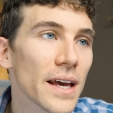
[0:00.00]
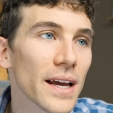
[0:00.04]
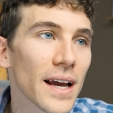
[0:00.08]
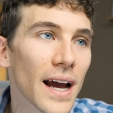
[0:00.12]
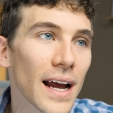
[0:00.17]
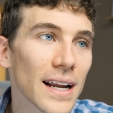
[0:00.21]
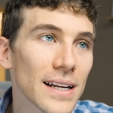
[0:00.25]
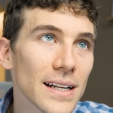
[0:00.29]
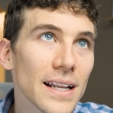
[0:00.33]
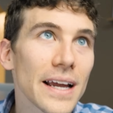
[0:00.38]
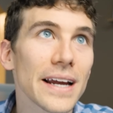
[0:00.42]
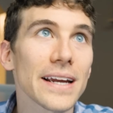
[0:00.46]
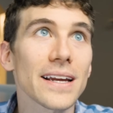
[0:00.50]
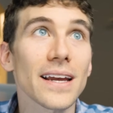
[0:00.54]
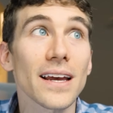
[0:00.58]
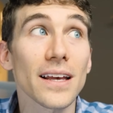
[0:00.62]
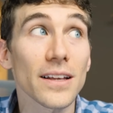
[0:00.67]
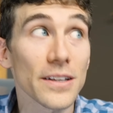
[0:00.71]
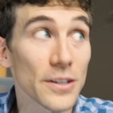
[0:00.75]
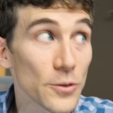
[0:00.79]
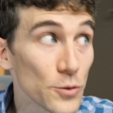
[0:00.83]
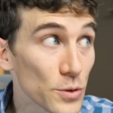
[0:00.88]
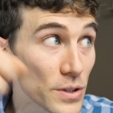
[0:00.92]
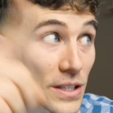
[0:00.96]
kind of like
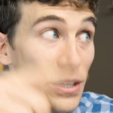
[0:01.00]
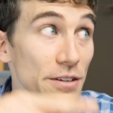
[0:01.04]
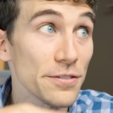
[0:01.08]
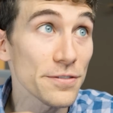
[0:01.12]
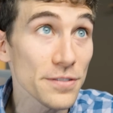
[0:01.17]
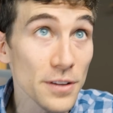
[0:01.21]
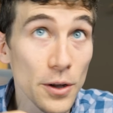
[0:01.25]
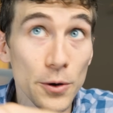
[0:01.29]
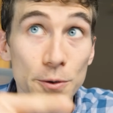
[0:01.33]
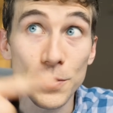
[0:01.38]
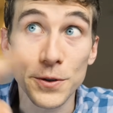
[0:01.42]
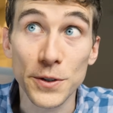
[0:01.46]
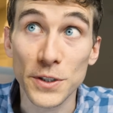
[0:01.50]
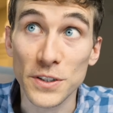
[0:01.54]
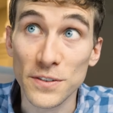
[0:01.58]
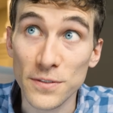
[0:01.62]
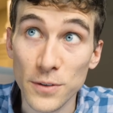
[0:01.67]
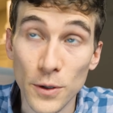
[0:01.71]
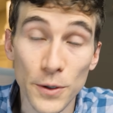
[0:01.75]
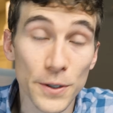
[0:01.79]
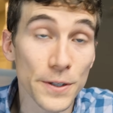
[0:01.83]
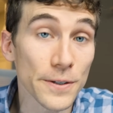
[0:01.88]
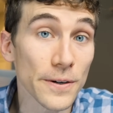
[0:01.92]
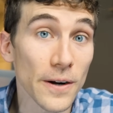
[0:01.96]
you see floaters
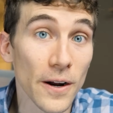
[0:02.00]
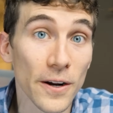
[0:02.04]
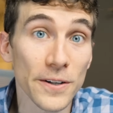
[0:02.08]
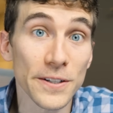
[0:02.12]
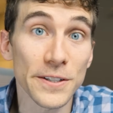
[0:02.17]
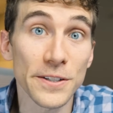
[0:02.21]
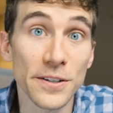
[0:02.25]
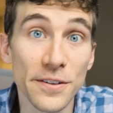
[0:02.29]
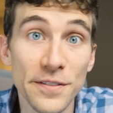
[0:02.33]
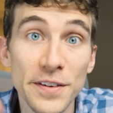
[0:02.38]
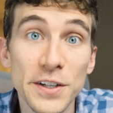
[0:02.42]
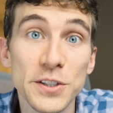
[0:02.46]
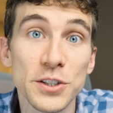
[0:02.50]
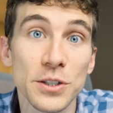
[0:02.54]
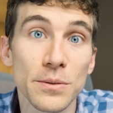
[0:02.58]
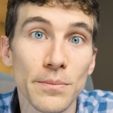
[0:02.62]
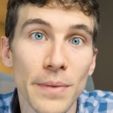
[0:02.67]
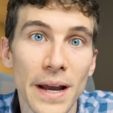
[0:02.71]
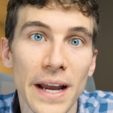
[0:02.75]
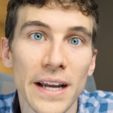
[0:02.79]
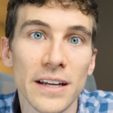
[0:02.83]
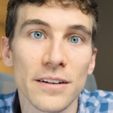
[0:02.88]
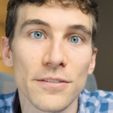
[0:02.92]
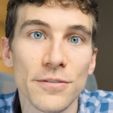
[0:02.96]
floating around in your vision
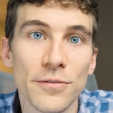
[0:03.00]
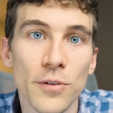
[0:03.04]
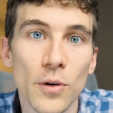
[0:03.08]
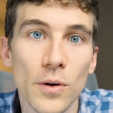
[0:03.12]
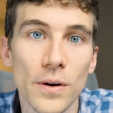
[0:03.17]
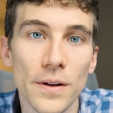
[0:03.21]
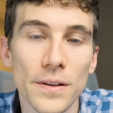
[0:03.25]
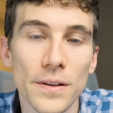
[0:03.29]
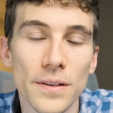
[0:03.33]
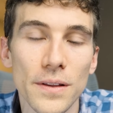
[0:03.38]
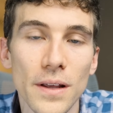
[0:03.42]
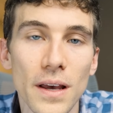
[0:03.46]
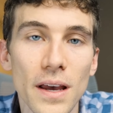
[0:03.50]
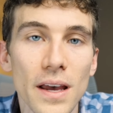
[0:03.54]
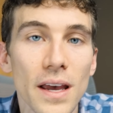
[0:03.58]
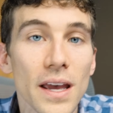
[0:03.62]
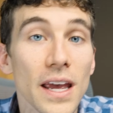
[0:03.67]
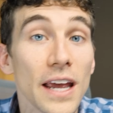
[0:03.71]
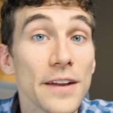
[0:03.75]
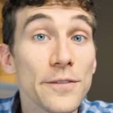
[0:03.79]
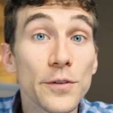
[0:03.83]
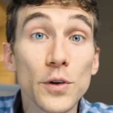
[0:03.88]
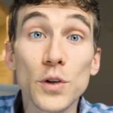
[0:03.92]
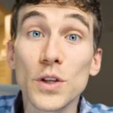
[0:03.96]
back and forth.
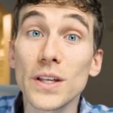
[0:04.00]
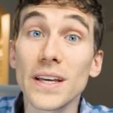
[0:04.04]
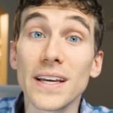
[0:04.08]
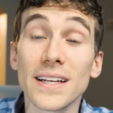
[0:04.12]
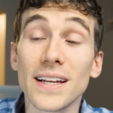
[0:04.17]
And if you see a